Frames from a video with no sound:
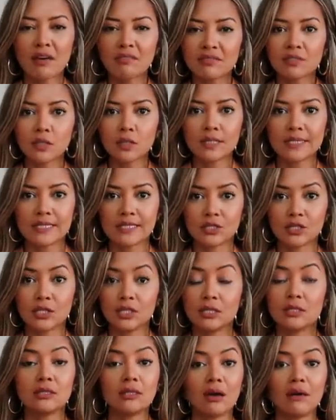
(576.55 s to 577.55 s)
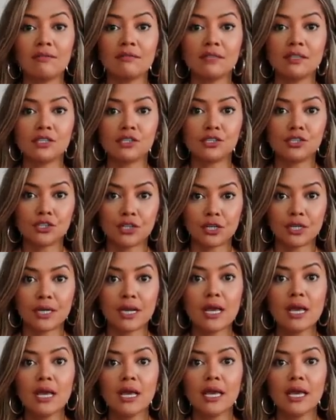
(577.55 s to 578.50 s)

effortless, you're gonna love this shirt.